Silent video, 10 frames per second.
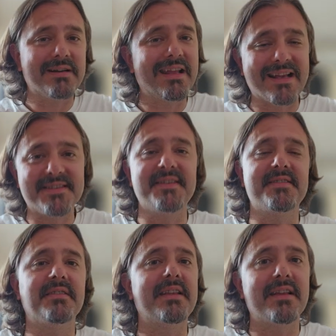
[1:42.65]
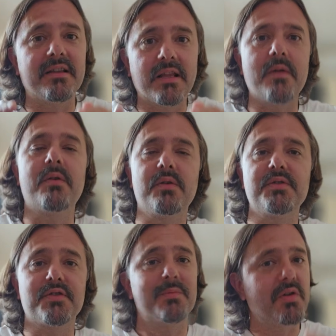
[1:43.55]
that existed that allow you to
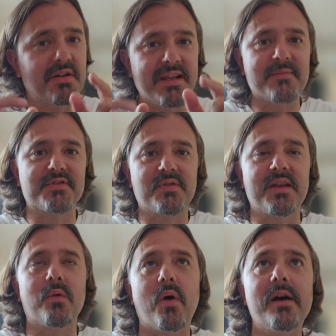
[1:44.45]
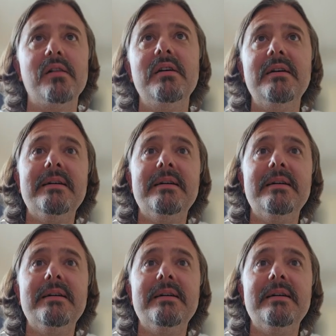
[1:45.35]
do so. I'm gonna demonstrate in a while.